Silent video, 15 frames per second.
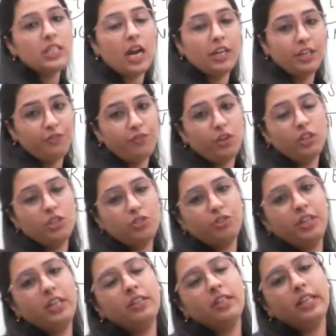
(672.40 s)
starting for this
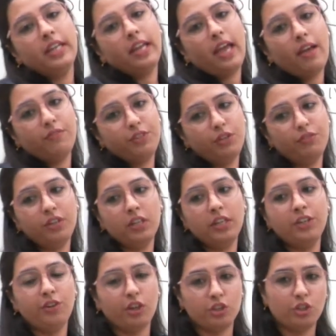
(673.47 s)
unit, they have given the
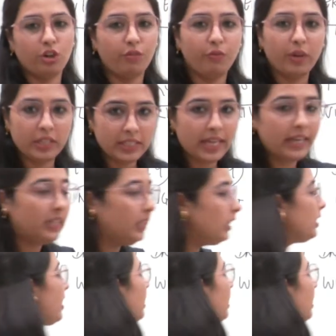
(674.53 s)
introduction of one scientist,